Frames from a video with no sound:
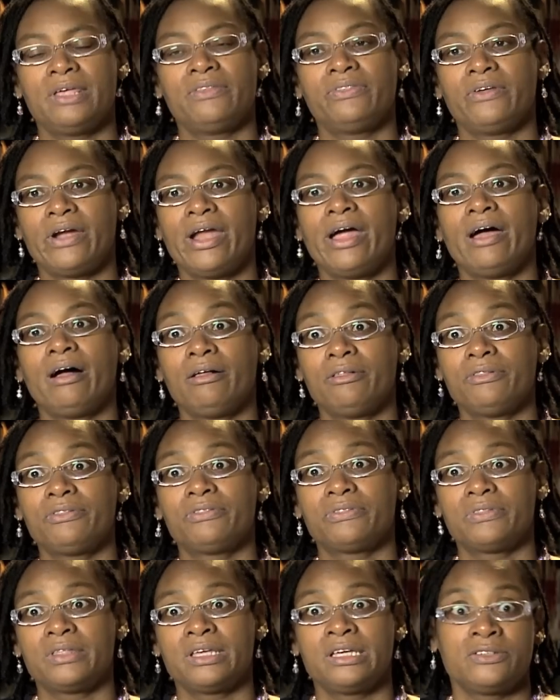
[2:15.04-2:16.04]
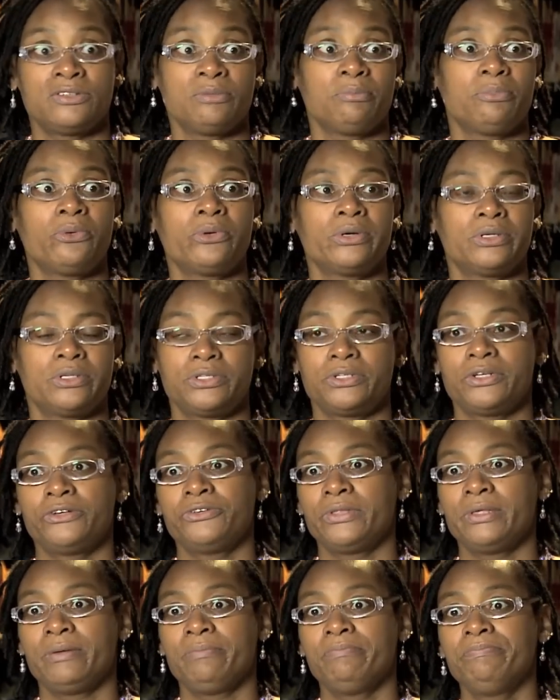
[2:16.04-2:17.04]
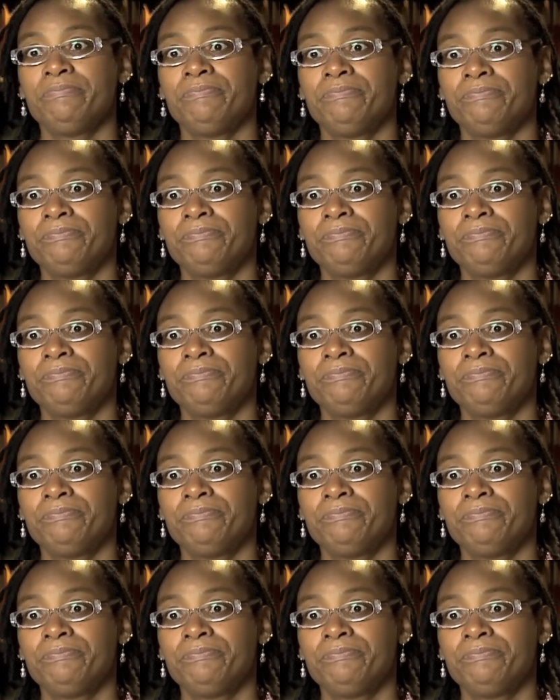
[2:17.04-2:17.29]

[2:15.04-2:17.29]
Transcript: that their health is important to them.